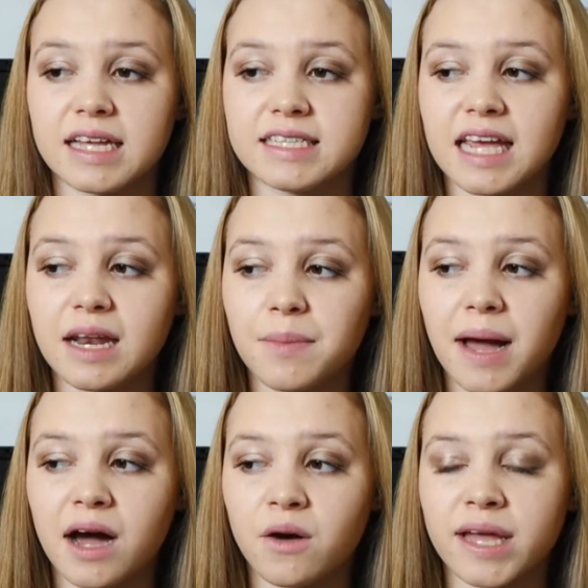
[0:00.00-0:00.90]
until
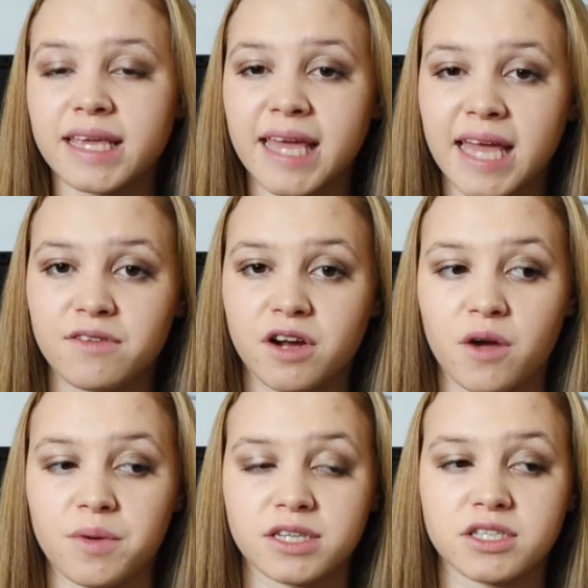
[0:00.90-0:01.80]
about a year
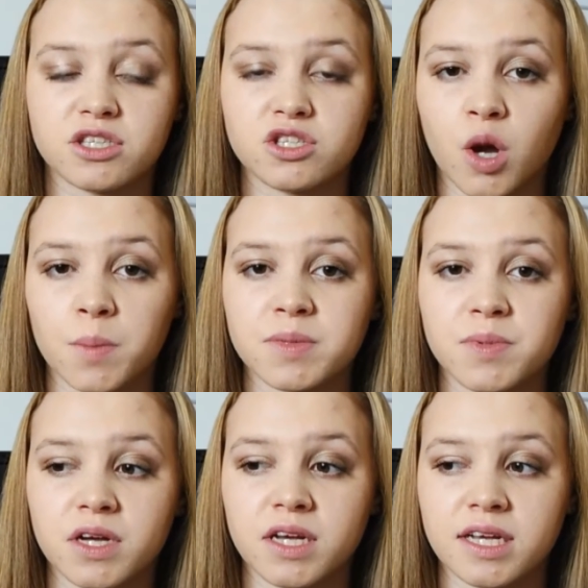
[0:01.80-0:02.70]
ago when I just stopped,
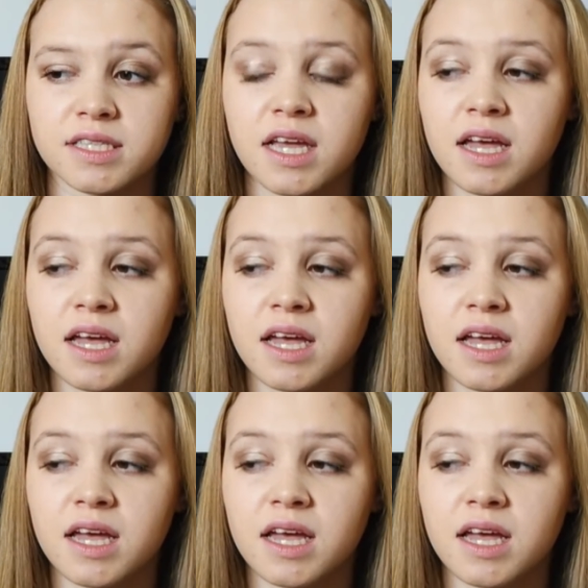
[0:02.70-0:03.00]
because